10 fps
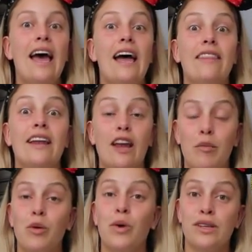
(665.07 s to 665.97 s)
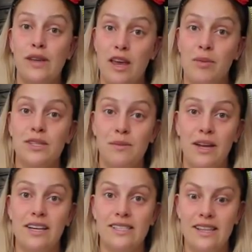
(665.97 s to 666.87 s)
and then Amber was able to
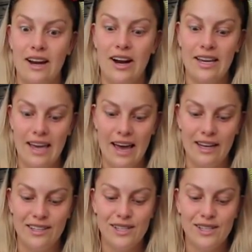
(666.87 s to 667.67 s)
meet us there again.